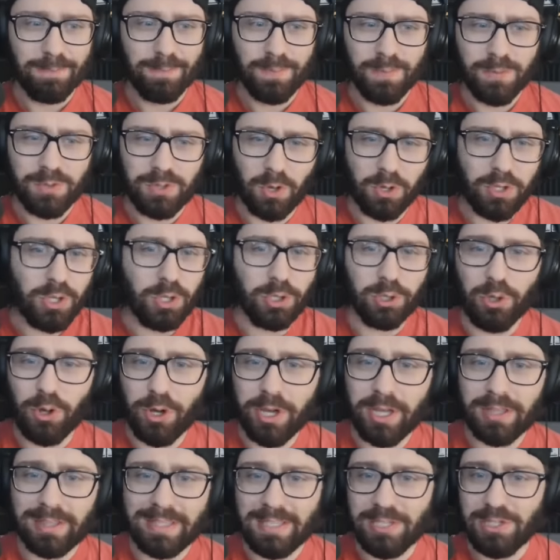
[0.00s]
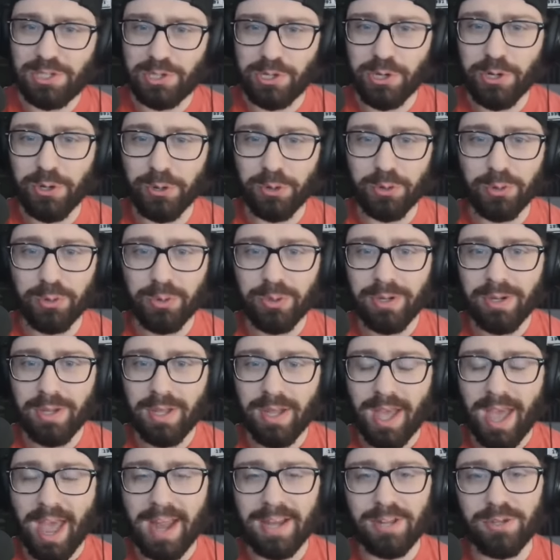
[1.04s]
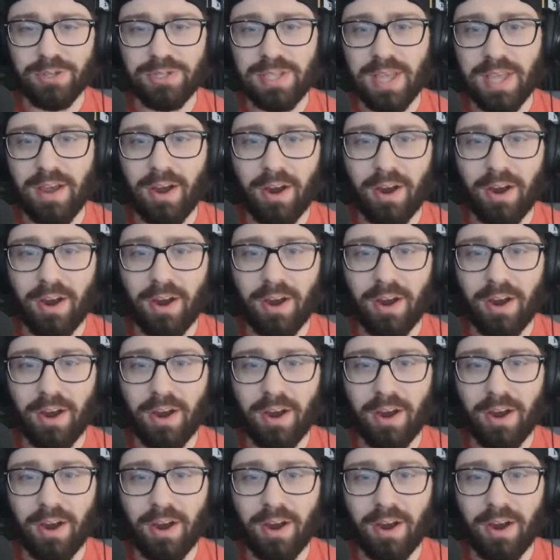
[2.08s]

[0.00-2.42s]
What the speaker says: So you look at these two and you say,